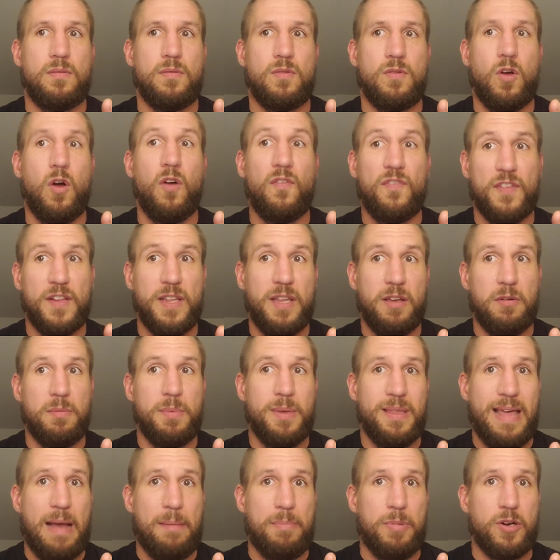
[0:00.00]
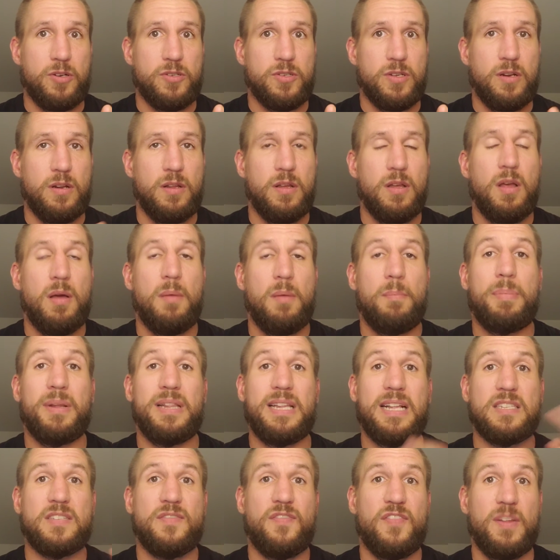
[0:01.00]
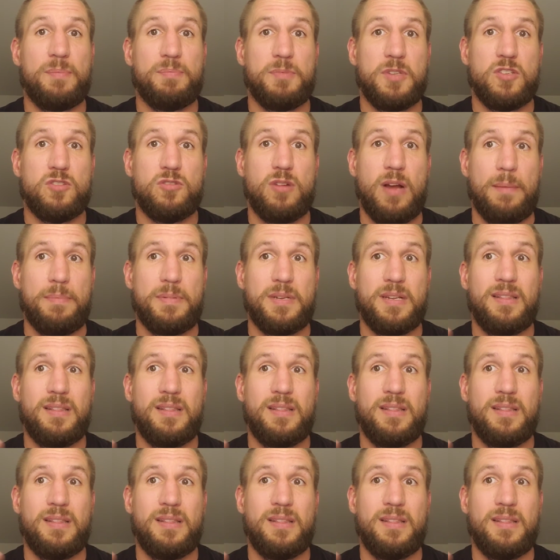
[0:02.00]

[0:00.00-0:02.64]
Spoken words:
Hopefully it would be that person. But let's flip the script.